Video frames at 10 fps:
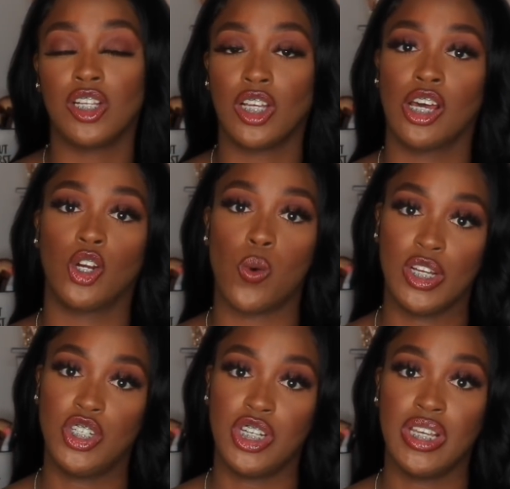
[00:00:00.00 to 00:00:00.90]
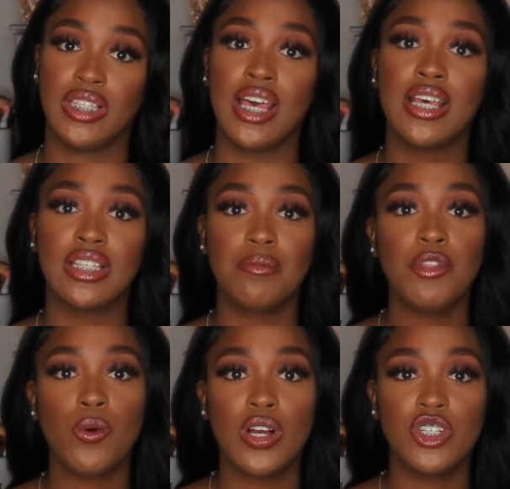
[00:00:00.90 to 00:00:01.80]
a lot of questions. Some of
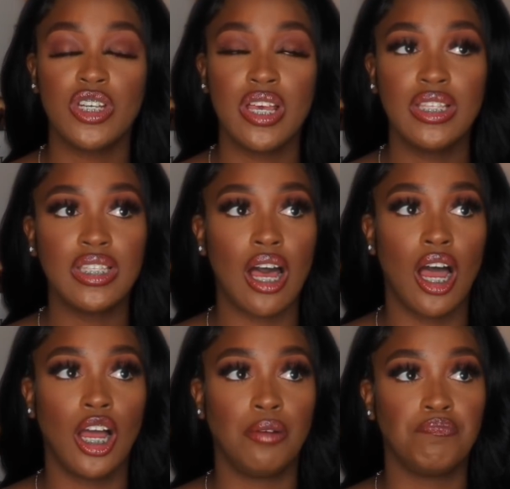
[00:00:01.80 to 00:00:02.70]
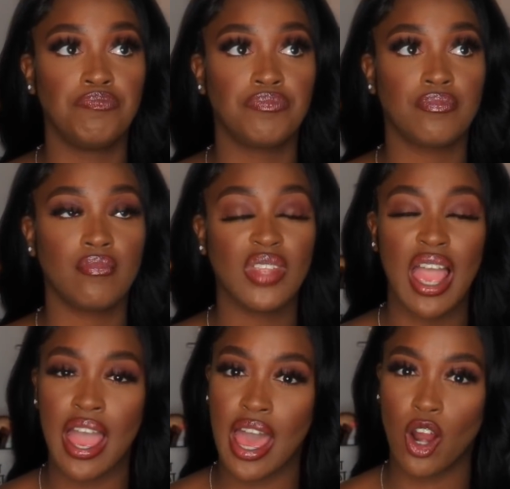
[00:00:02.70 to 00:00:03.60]
the questions
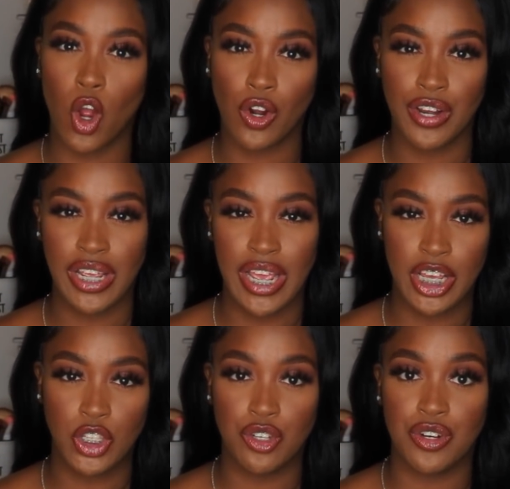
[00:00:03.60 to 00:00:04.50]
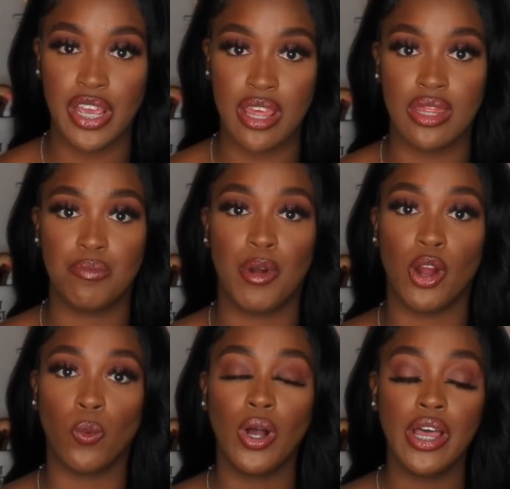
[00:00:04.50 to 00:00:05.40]
I had already answered in
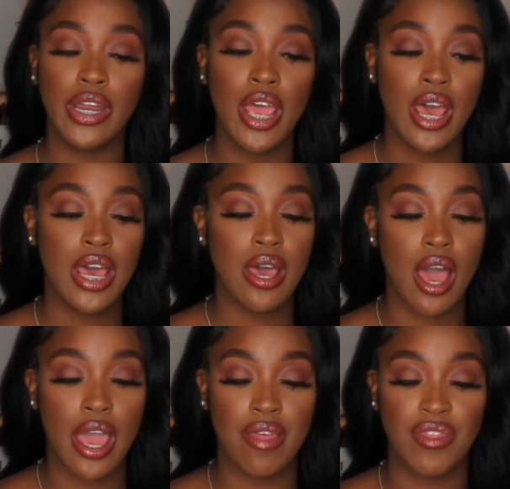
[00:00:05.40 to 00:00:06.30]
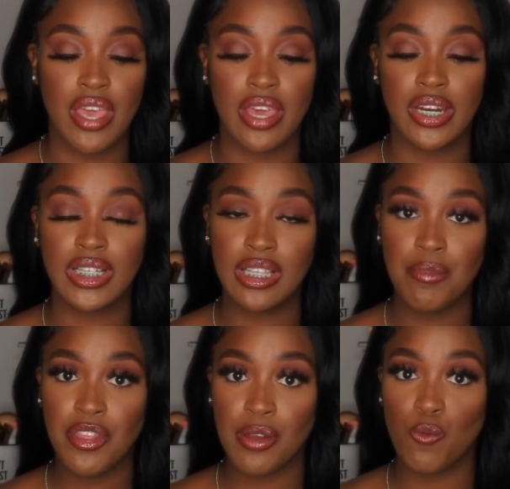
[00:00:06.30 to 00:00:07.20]
part 1, and then some
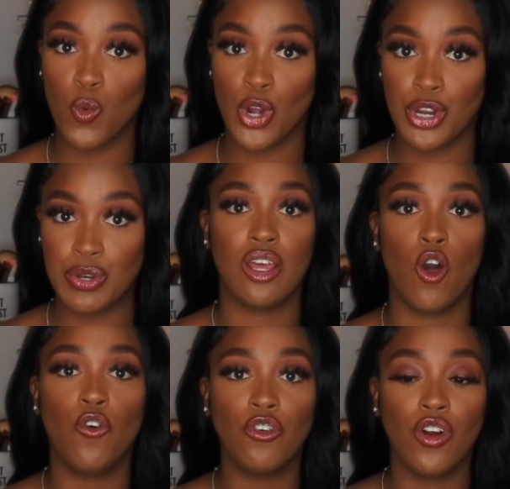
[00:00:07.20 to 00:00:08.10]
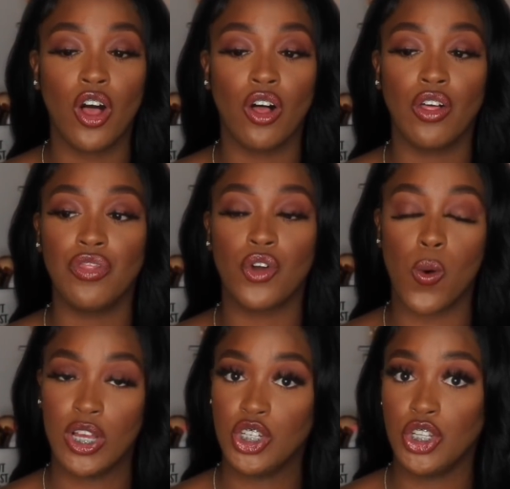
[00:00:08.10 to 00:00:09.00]
of them were new. Overall, the
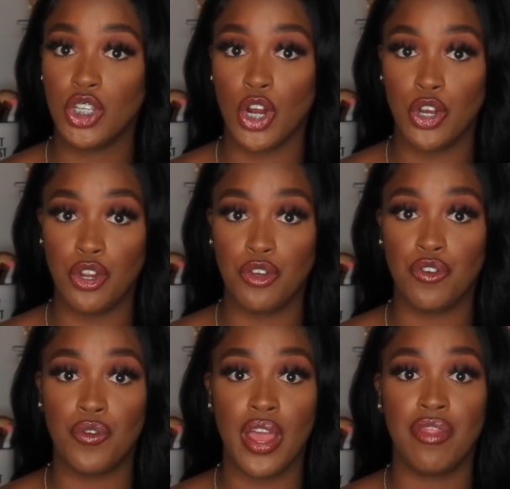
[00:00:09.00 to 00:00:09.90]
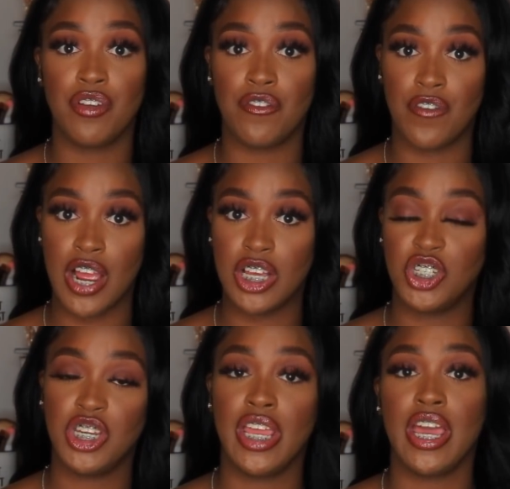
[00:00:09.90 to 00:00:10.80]
questions are new and they're
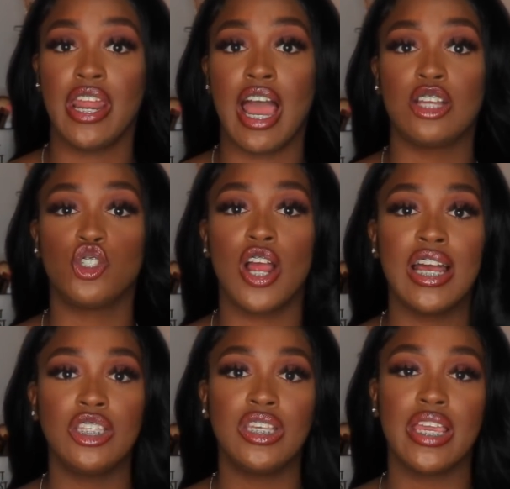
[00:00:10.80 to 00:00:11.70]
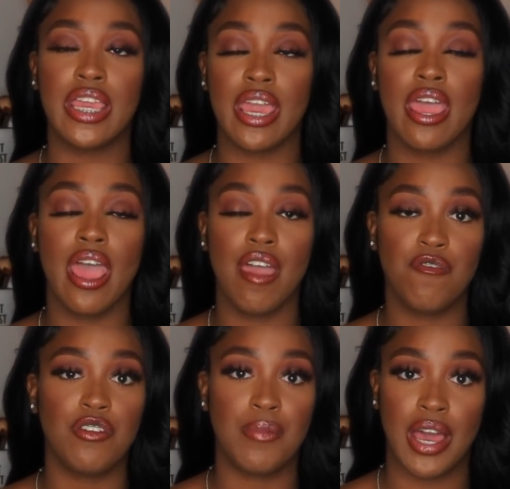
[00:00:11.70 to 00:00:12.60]
fresh, and I tried to get
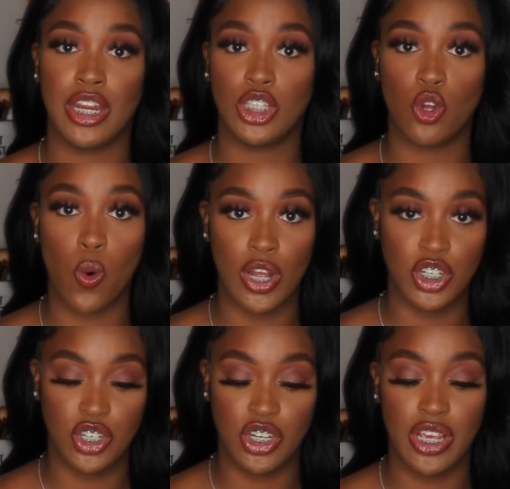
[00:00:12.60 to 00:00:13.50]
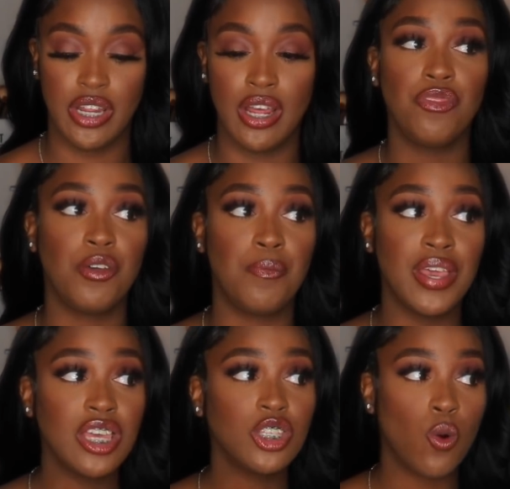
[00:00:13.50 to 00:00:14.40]
everybody's question. The
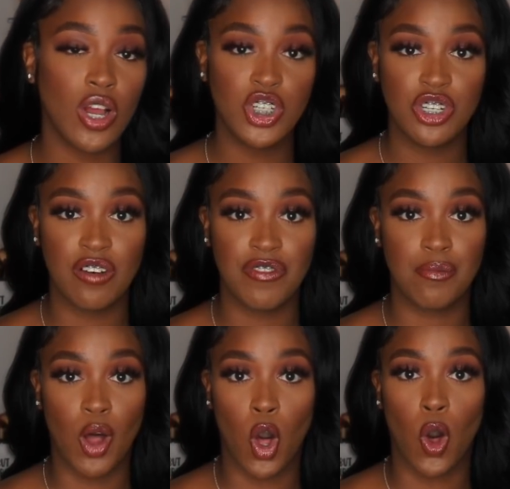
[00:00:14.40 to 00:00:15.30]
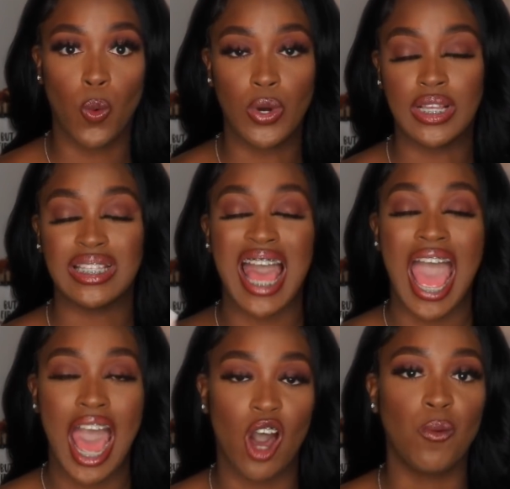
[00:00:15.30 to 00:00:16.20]
biggest question of them all was
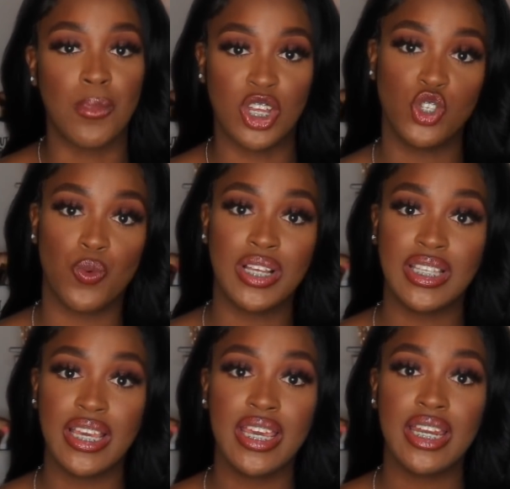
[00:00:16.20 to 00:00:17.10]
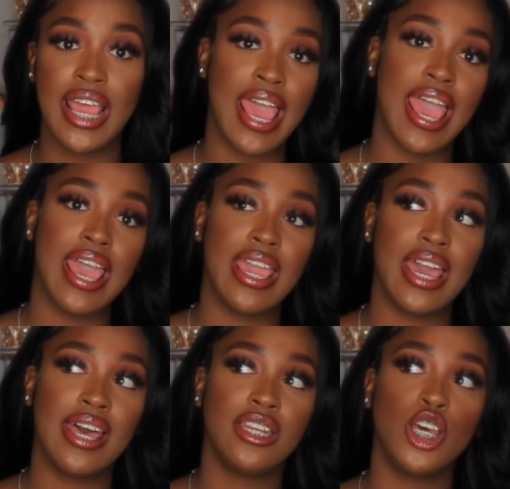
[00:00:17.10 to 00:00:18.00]
how much was it?
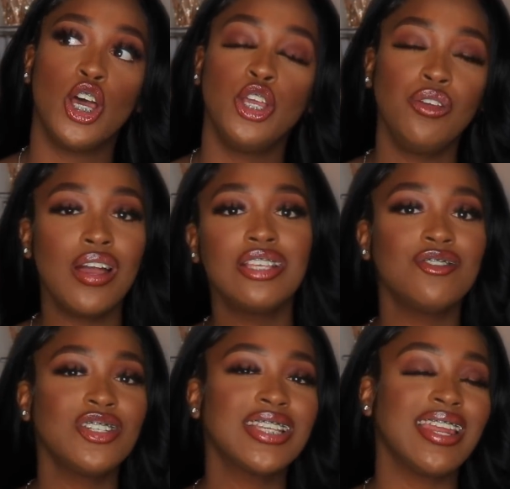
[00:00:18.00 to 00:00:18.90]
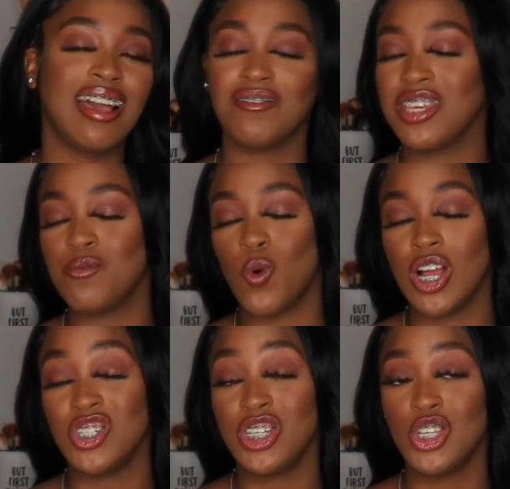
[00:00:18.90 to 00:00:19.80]
And you guys are just gonna have to keep
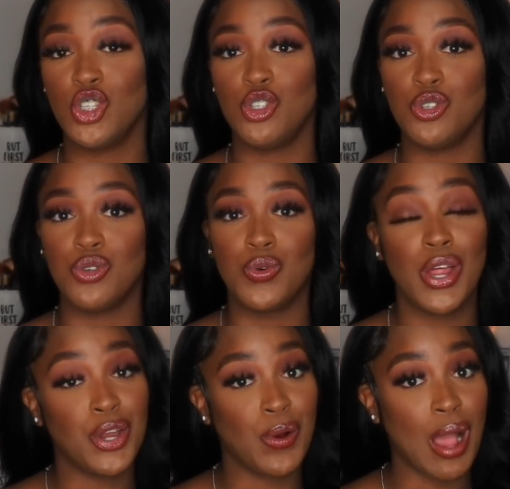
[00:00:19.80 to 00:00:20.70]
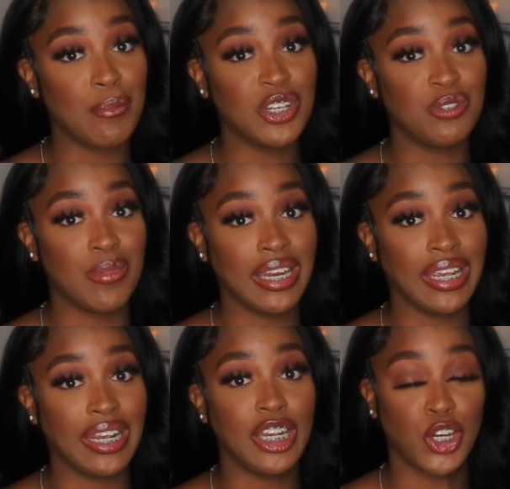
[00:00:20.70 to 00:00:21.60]
watching to know how much
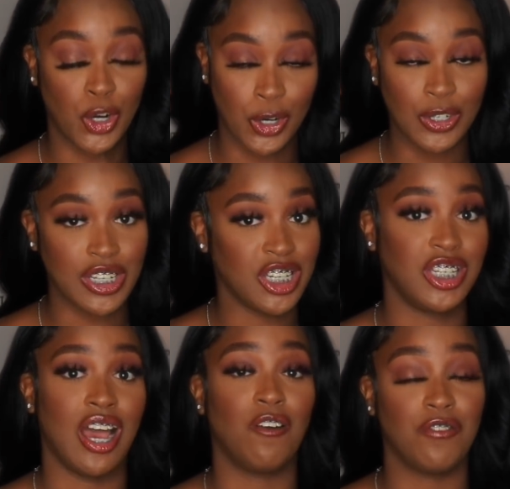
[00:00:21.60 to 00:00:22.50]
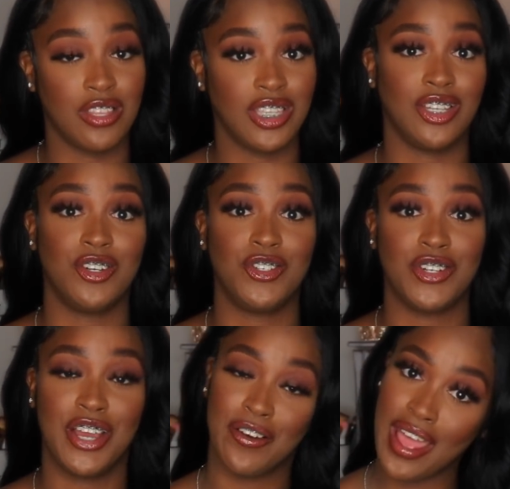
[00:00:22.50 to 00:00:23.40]
money your girl dished out for this
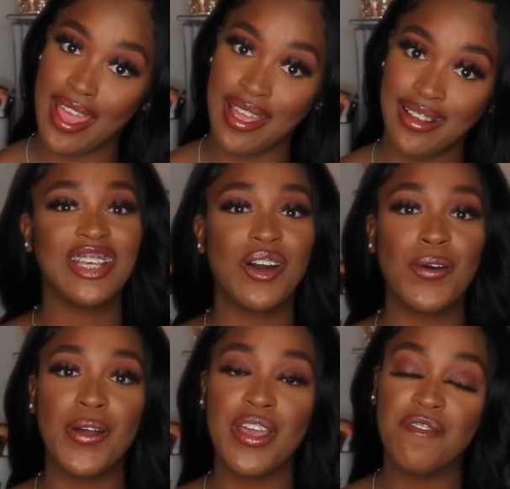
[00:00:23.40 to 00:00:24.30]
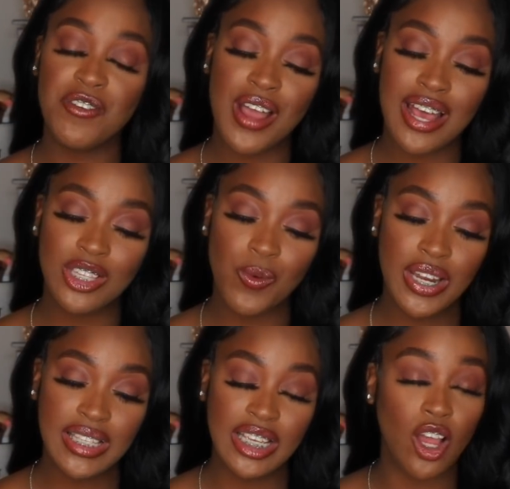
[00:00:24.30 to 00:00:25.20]
surgery, okay? So if you guys
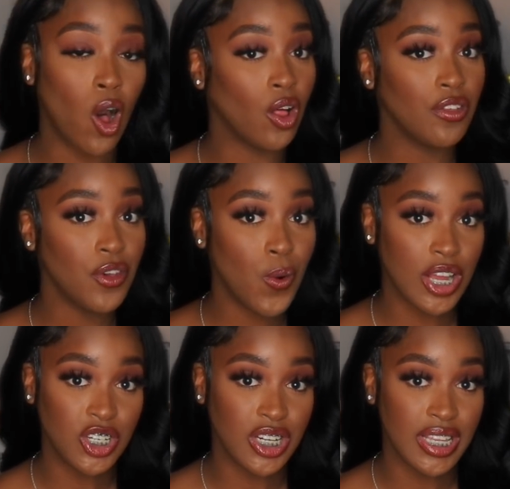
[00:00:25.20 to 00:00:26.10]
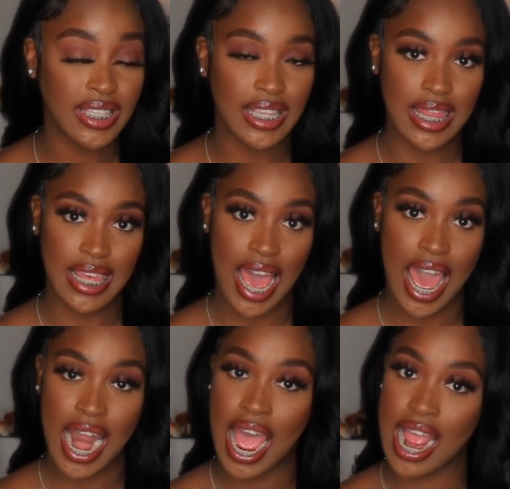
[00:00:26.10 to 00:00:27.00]
want to see all of the questions
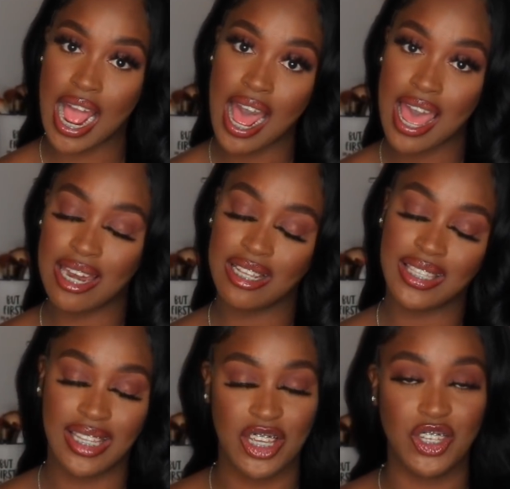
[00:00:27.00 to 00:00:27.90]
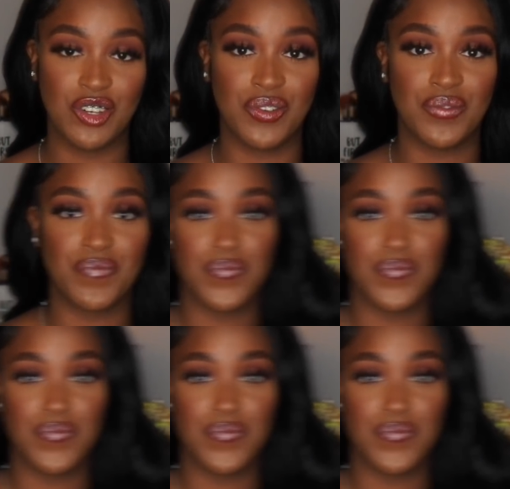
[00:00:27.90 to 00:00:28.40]
that I got, stay tuned.